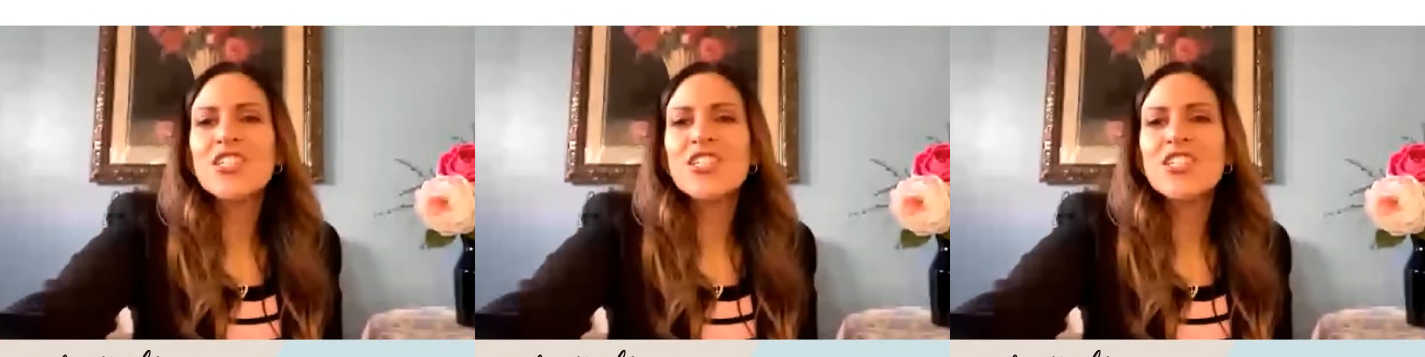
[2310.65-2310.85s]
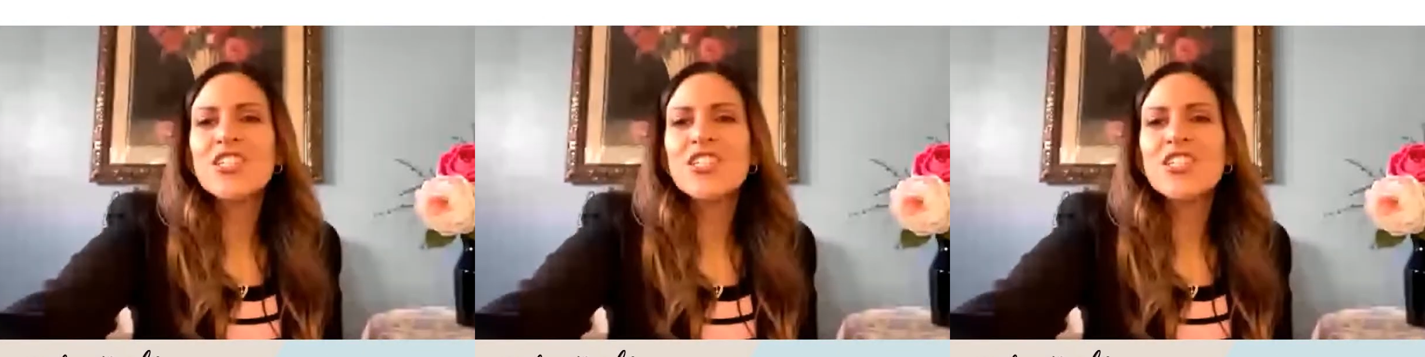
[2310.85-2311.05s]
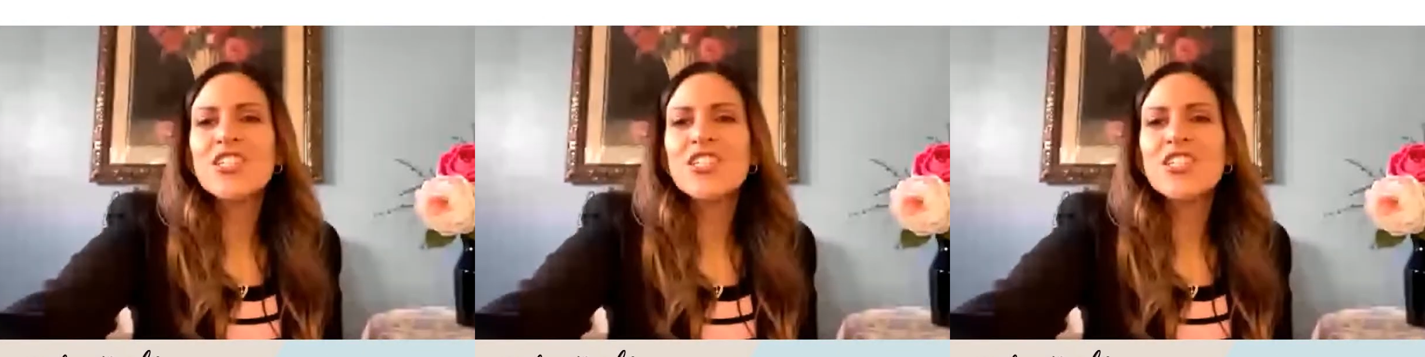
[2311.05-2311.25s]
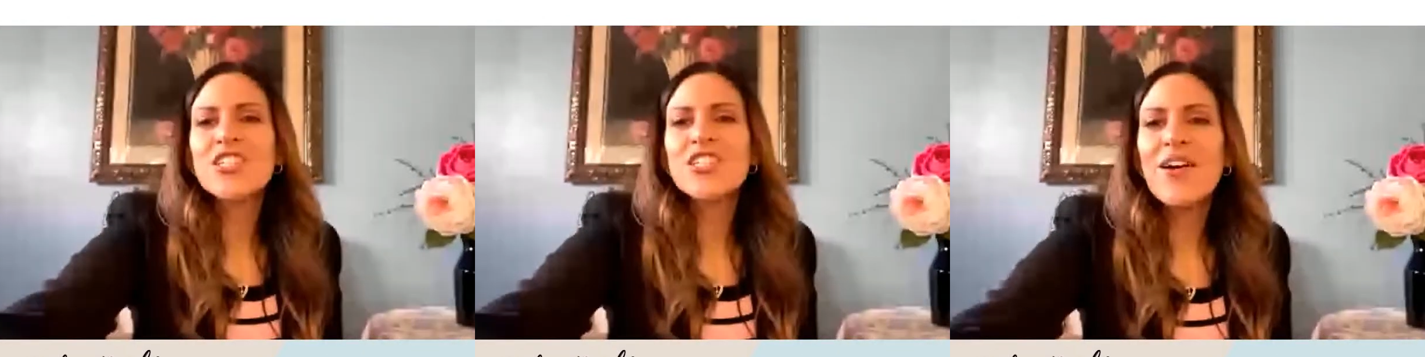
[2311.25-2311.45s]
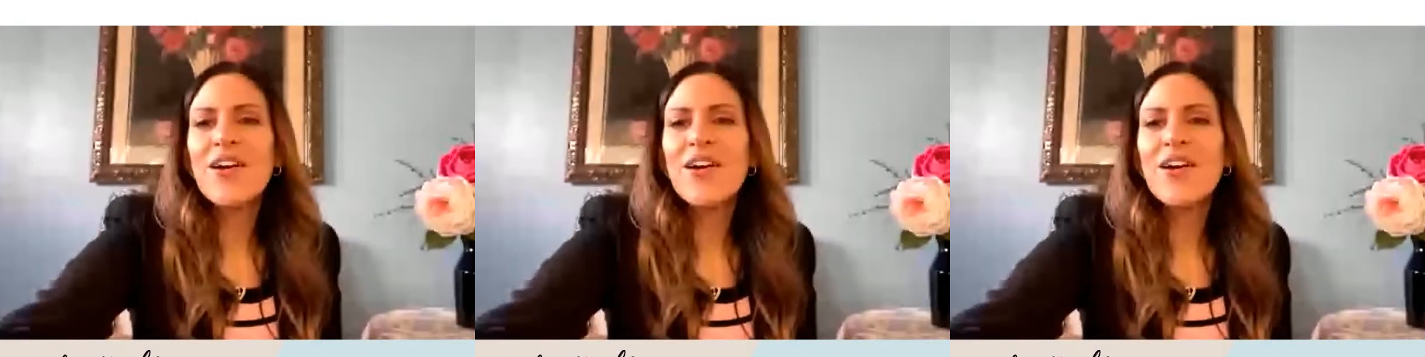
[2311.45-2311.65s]
Oh,
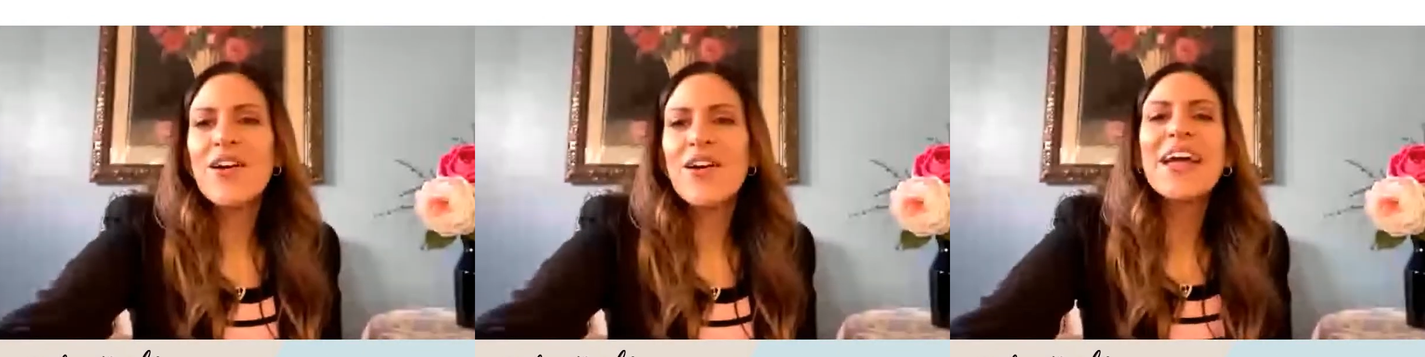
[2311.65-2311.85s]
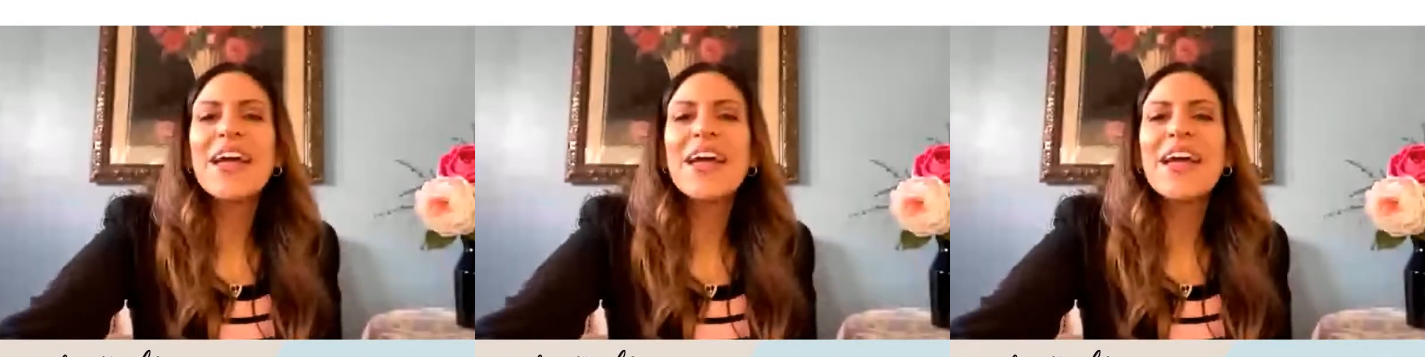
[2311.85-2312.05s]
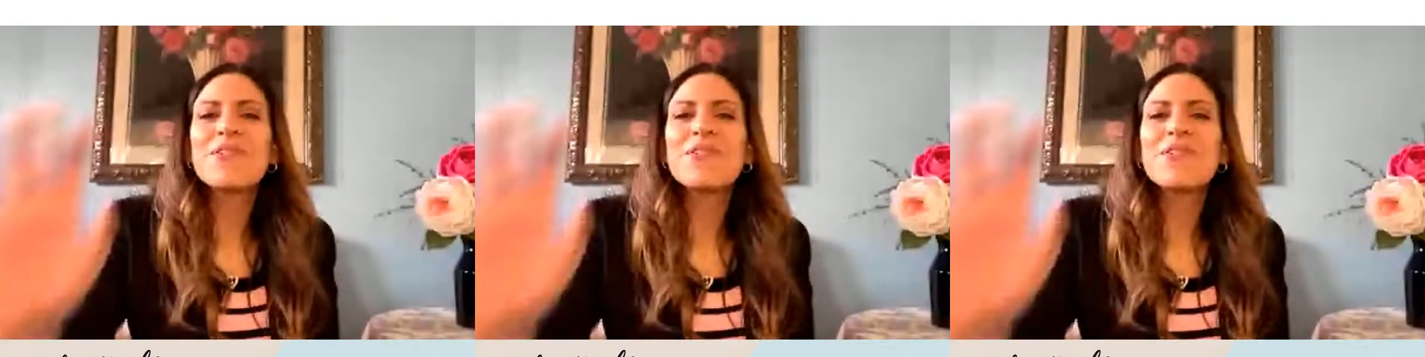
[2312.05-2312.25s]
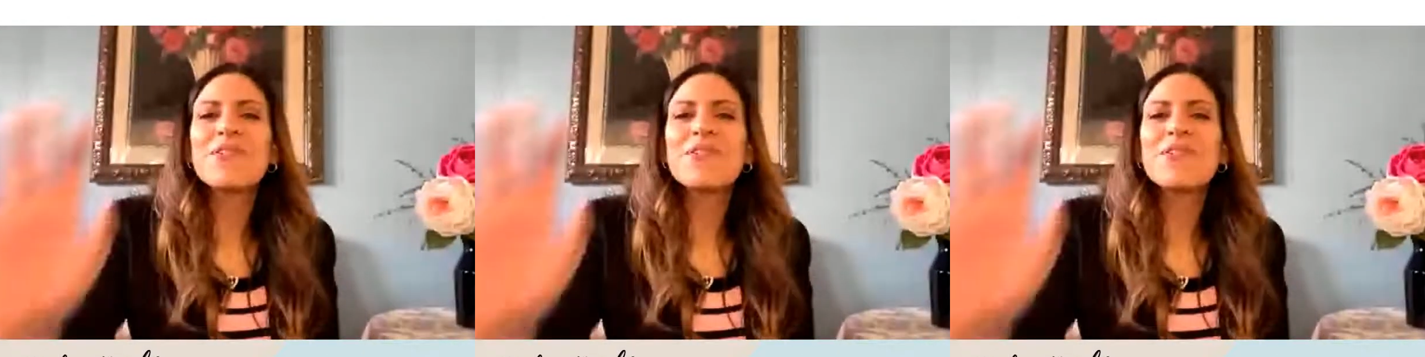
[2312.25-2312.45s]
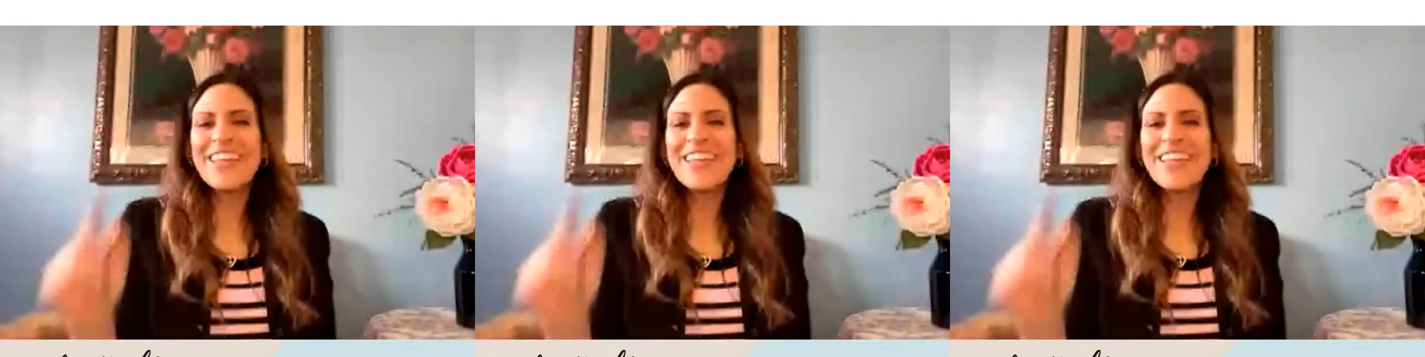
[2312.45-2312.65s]
hi,
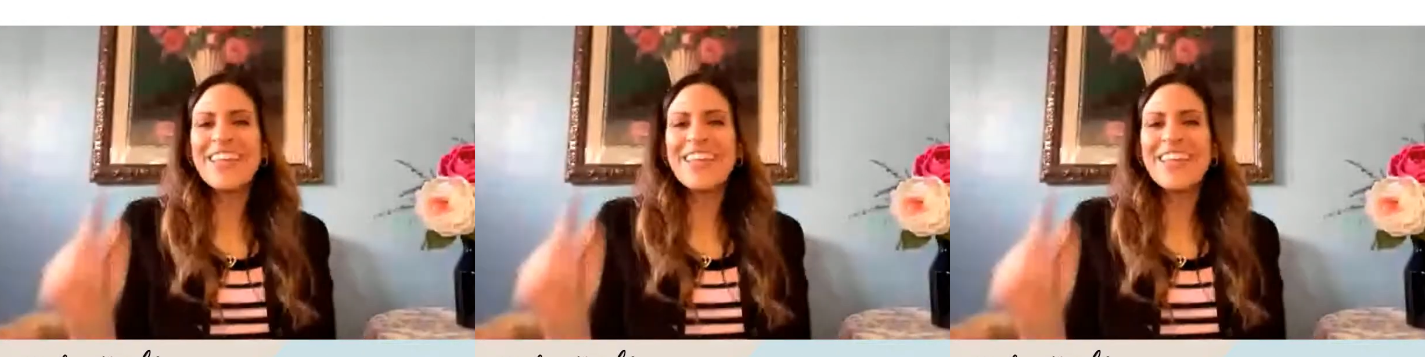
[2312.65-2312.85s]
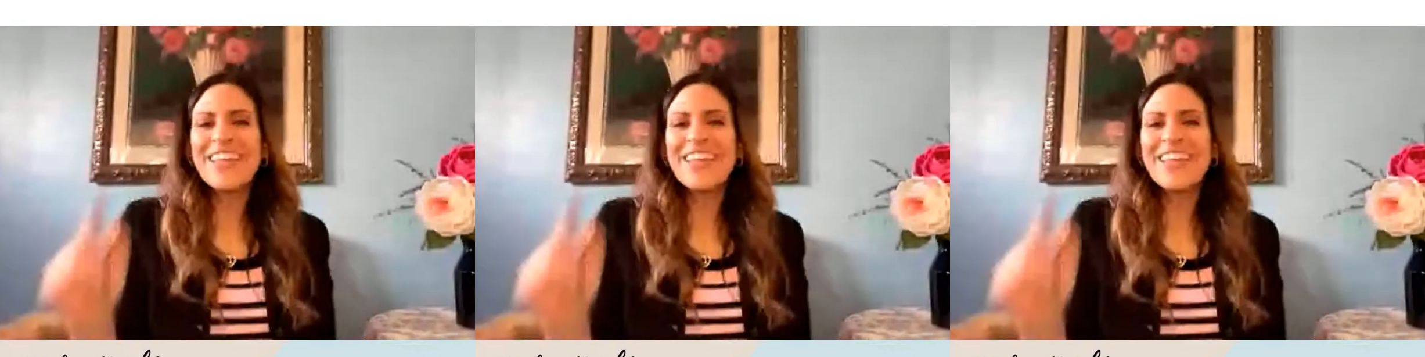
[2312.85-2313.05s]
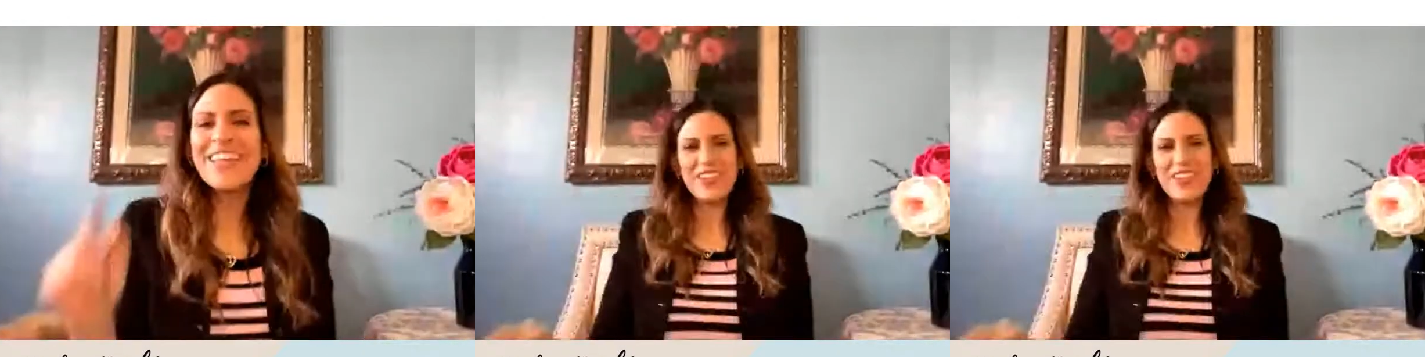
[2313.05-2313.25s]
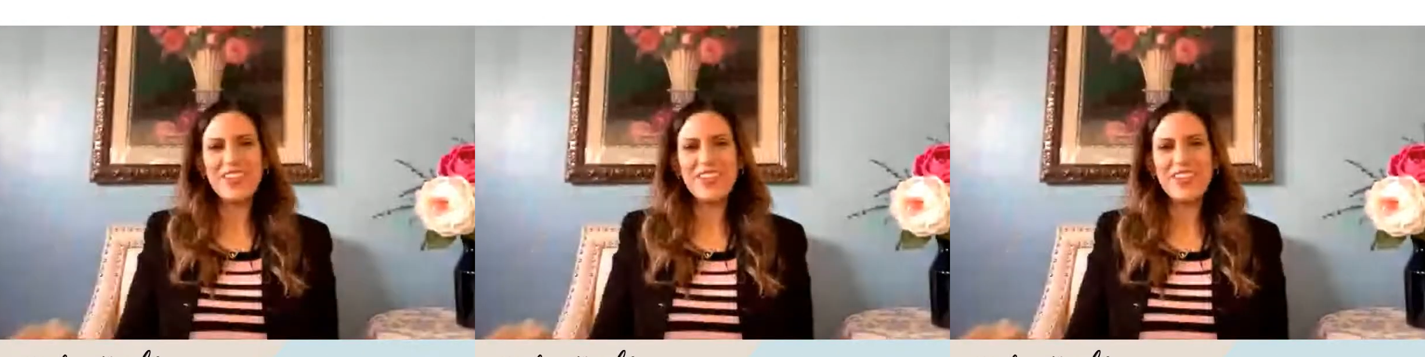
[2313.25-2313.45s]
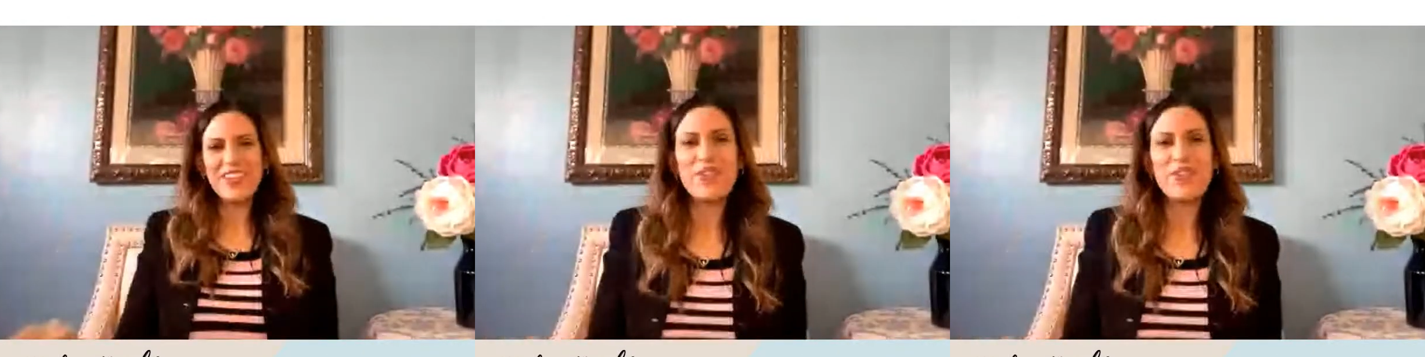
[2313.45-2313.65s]
April. Thank you for letting me know
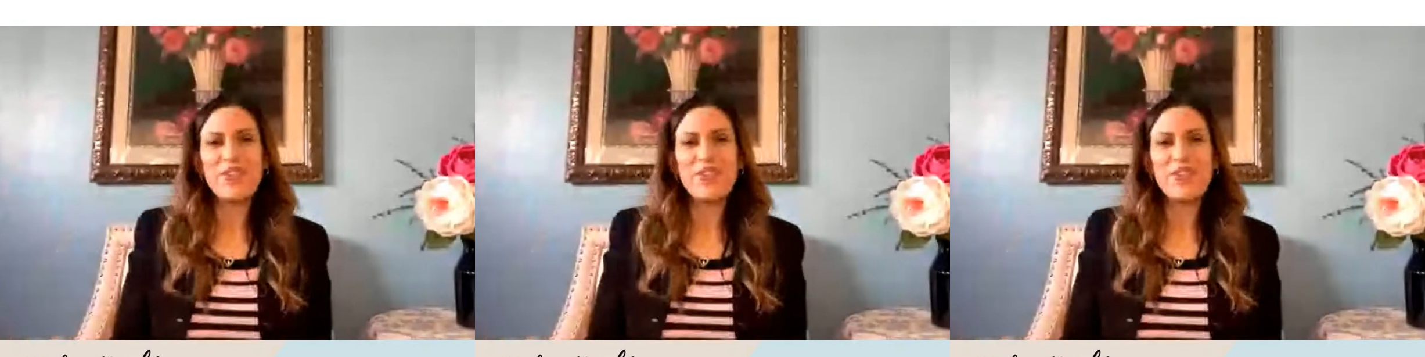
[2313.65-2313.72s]
your name.